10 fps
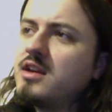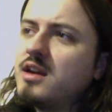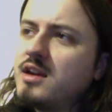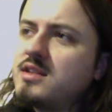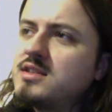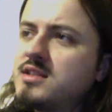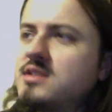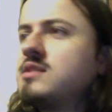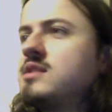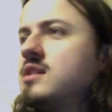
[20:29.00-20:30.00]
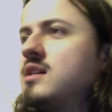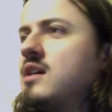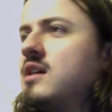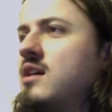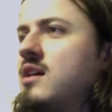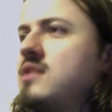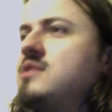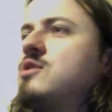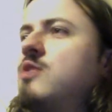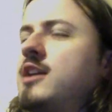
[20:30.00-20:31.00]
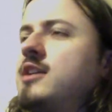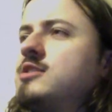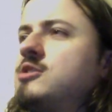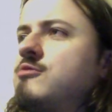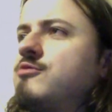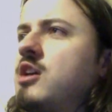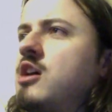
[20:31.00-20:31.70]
He's quite a sort of